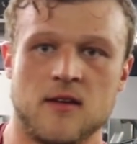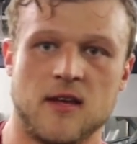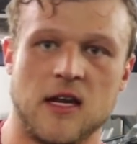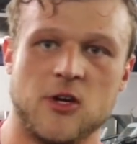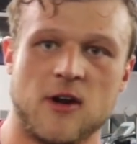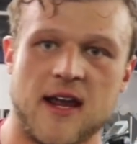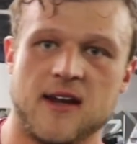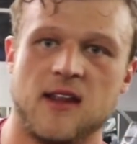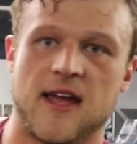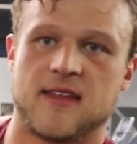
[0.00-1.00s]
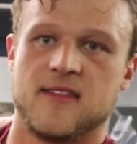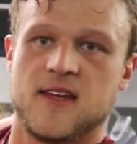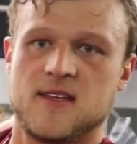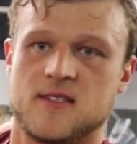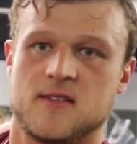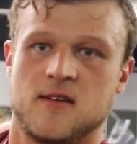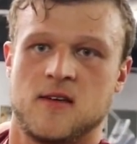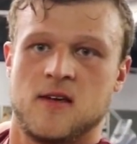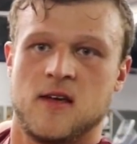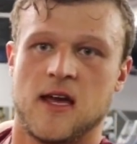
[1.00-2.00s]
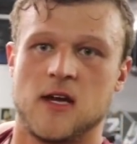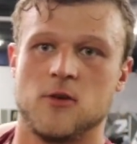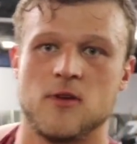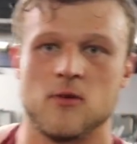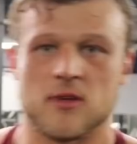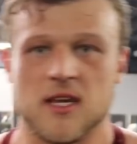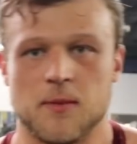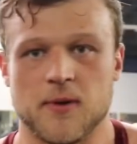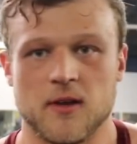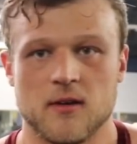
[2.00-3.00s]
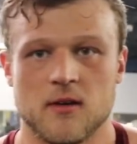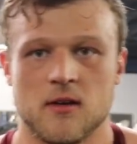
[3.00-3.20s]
in your hand like this and you don't keep it